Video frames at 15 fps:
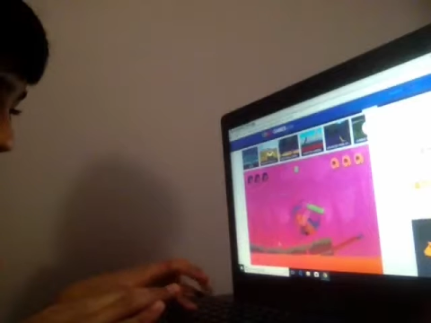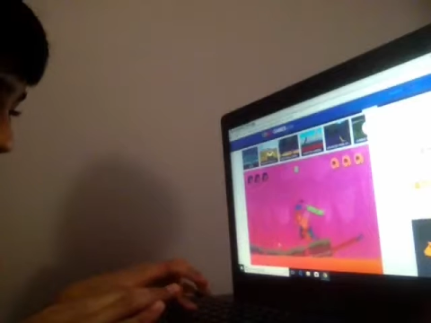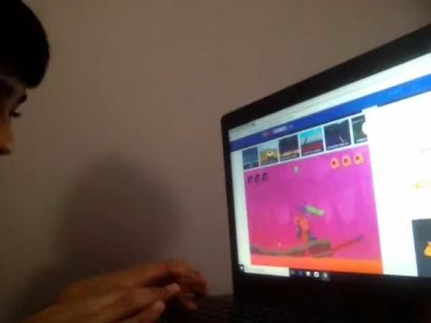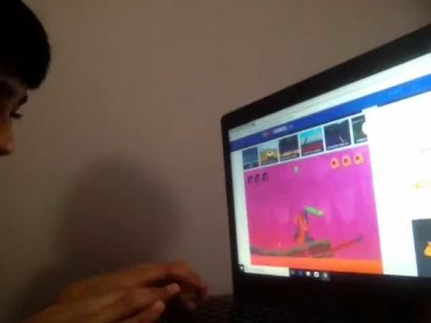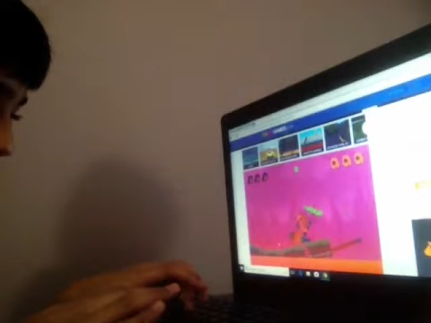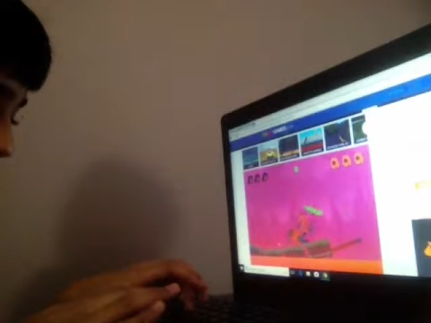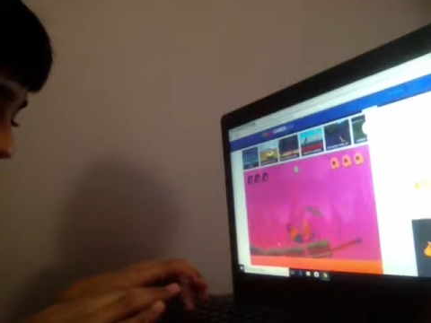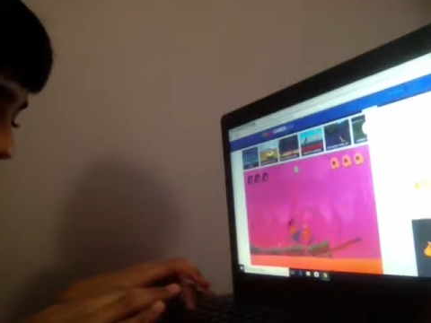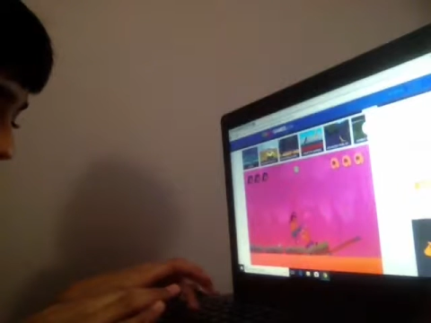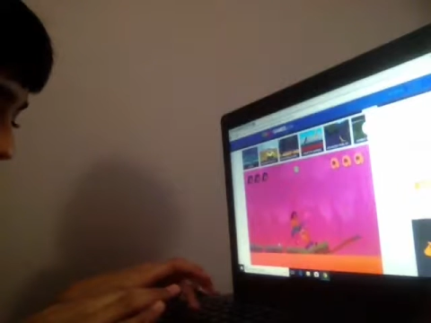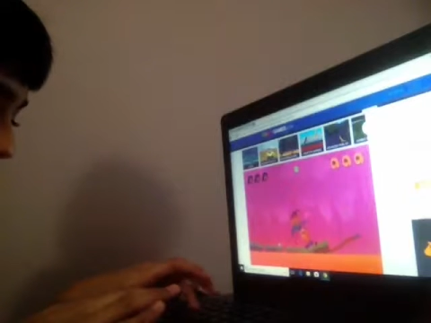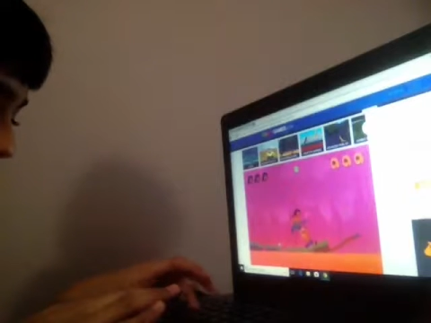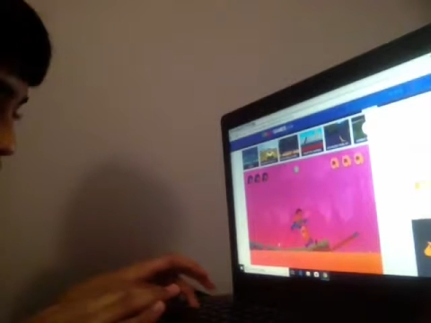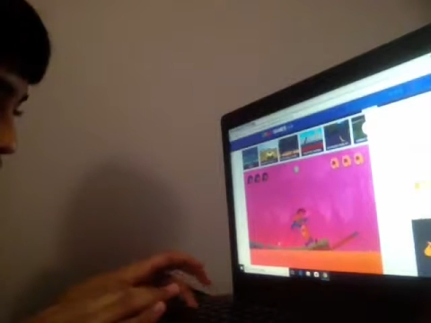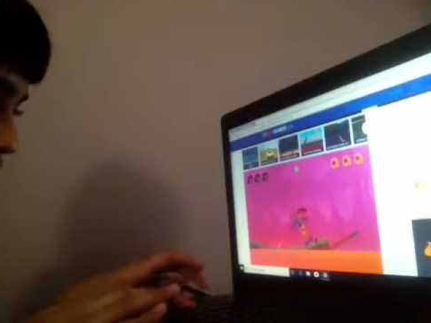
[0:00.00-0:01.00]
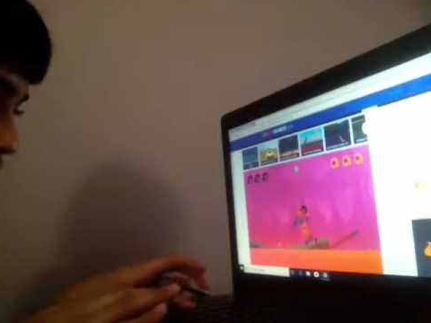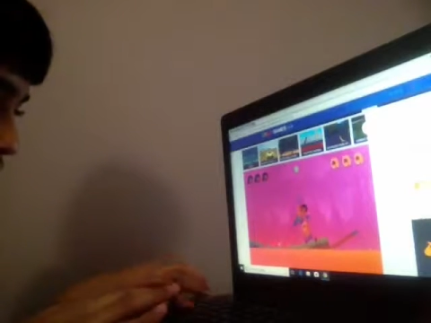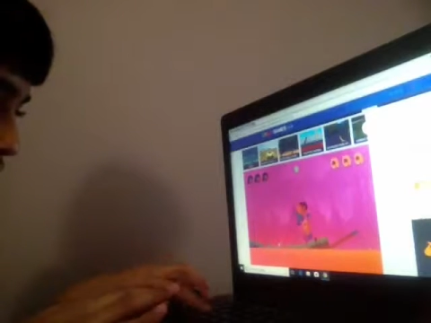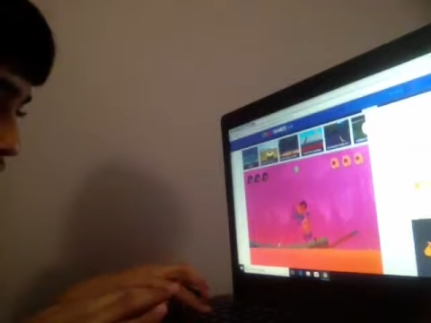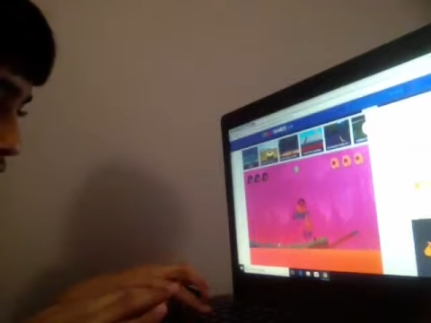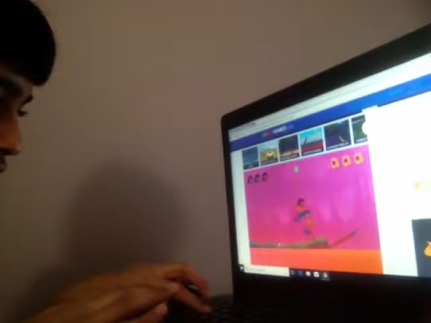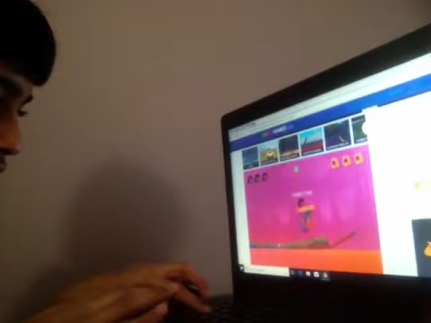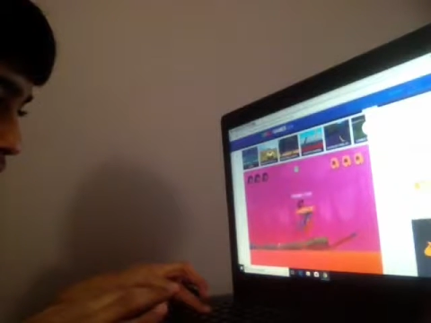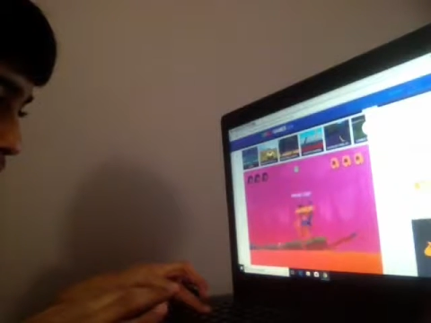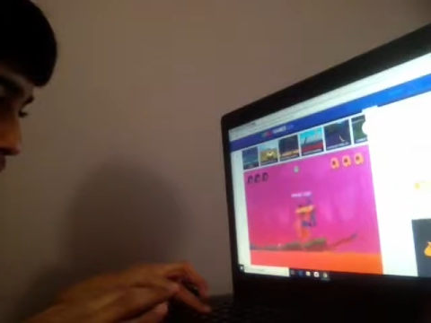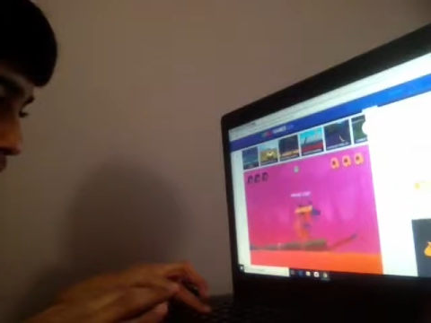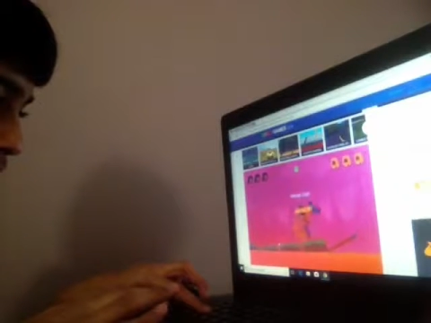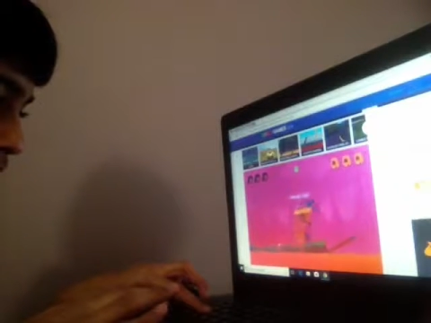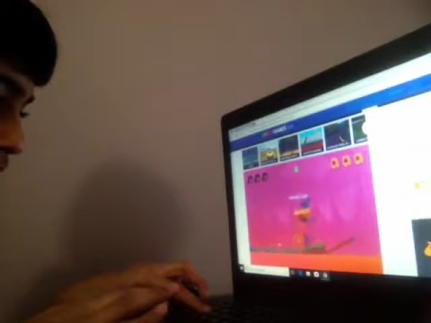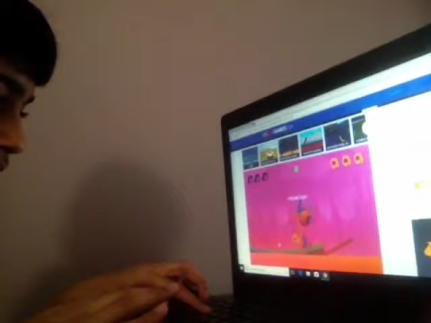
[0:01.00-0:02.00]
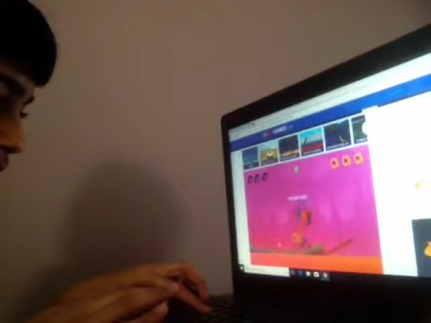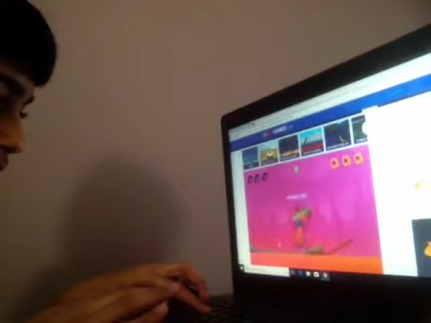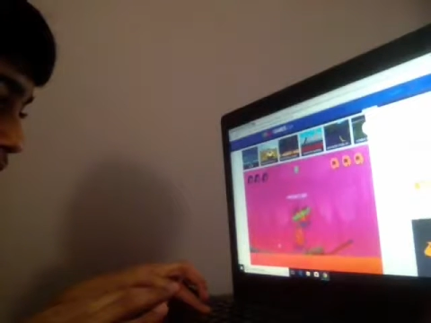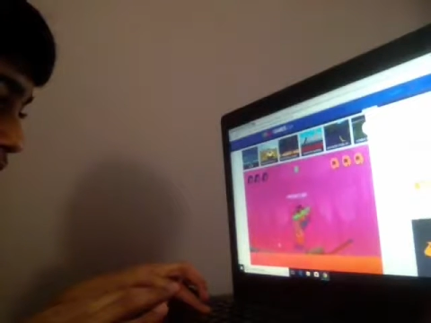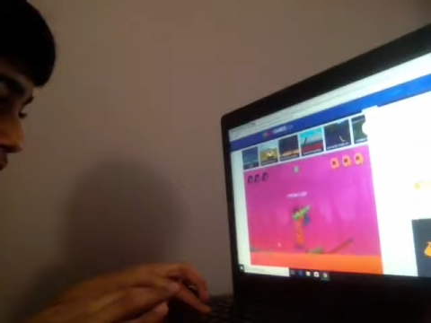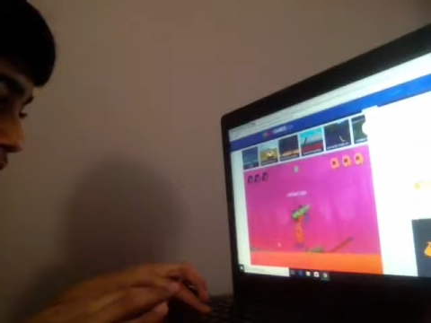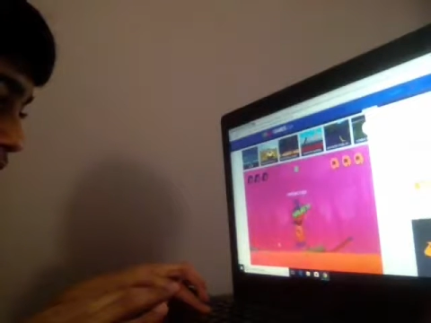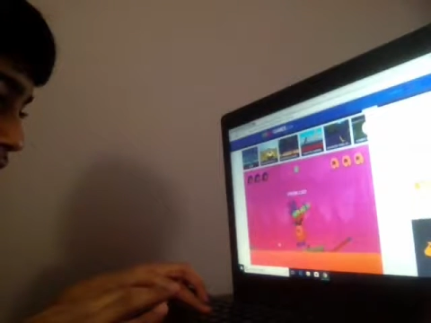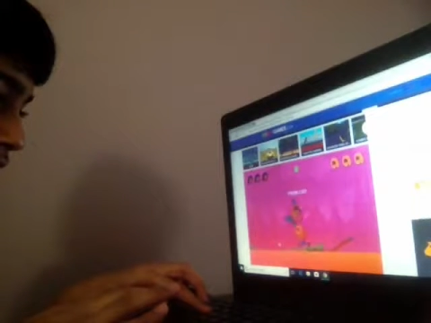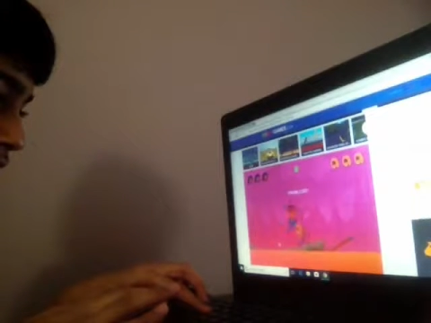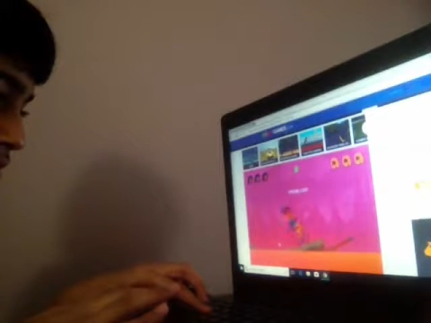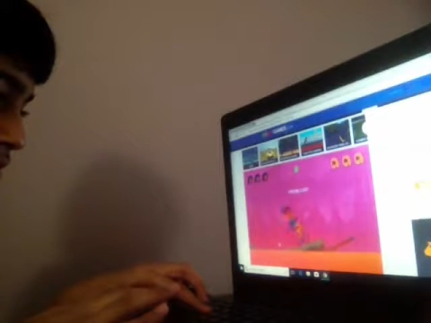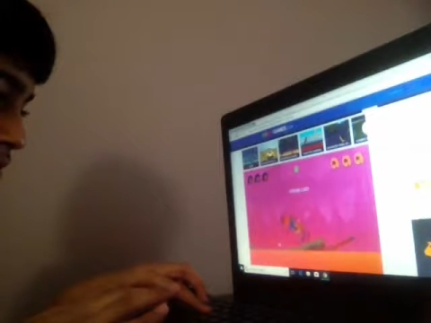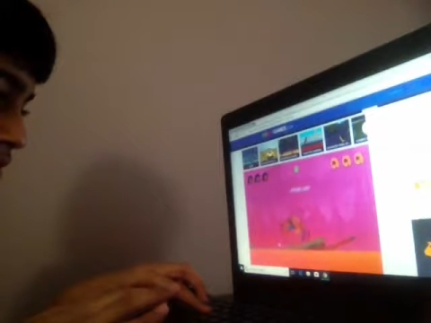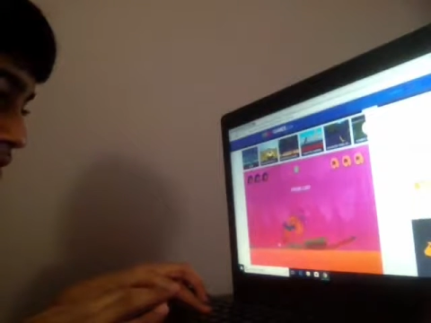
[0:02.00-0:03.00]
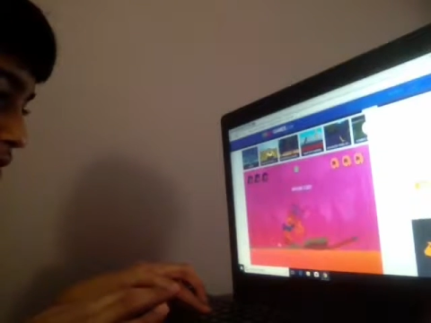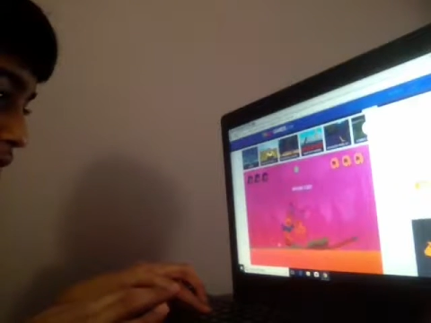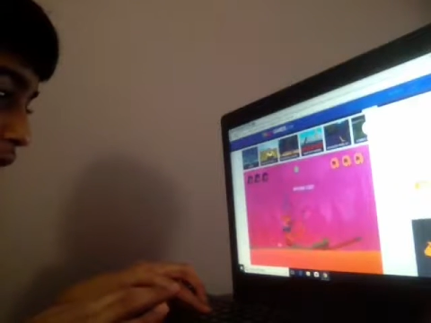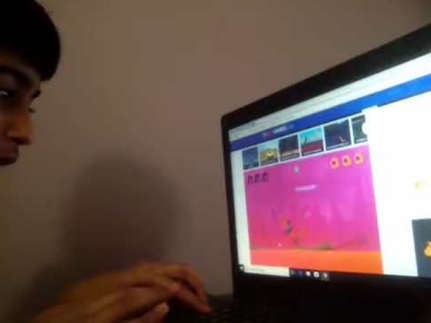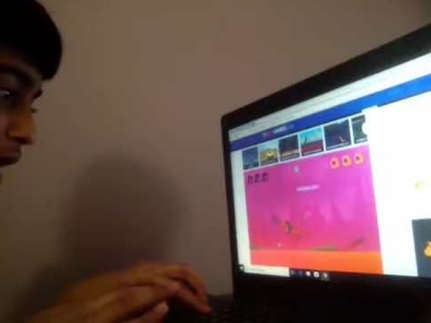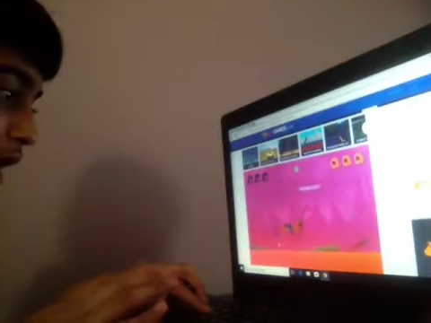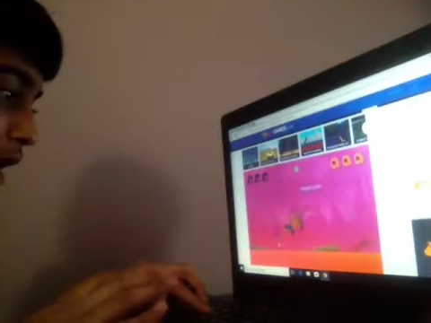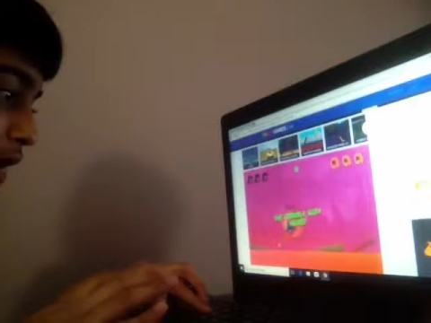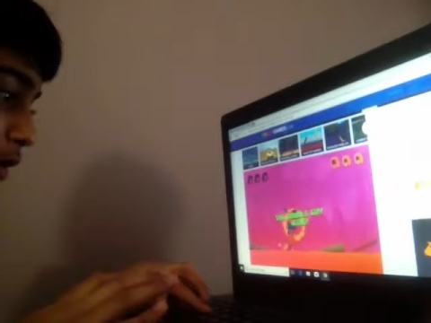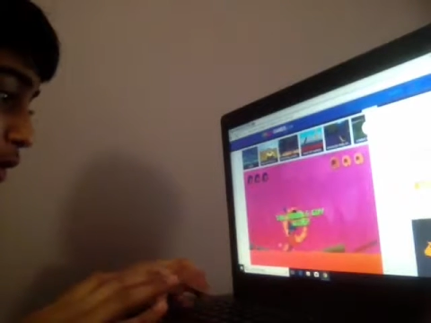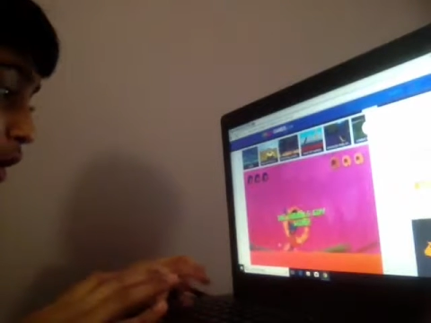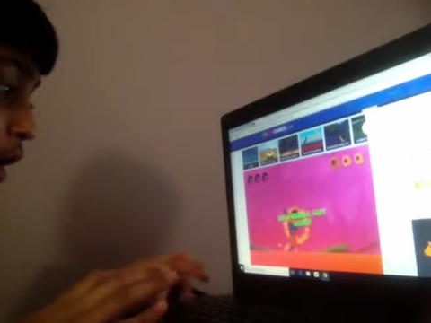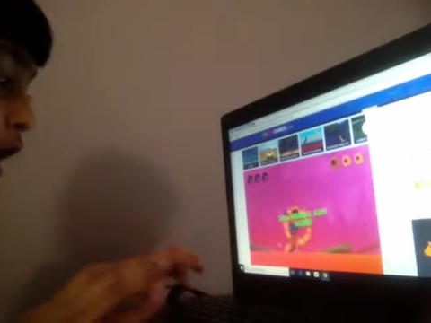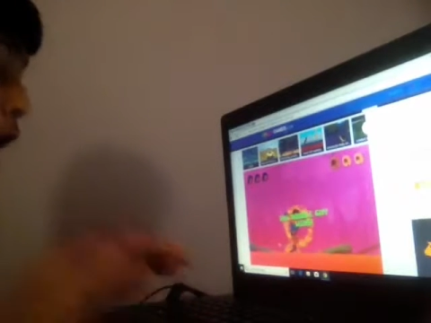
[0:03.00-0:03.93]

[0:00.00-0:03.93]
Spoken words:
(no speaker visible)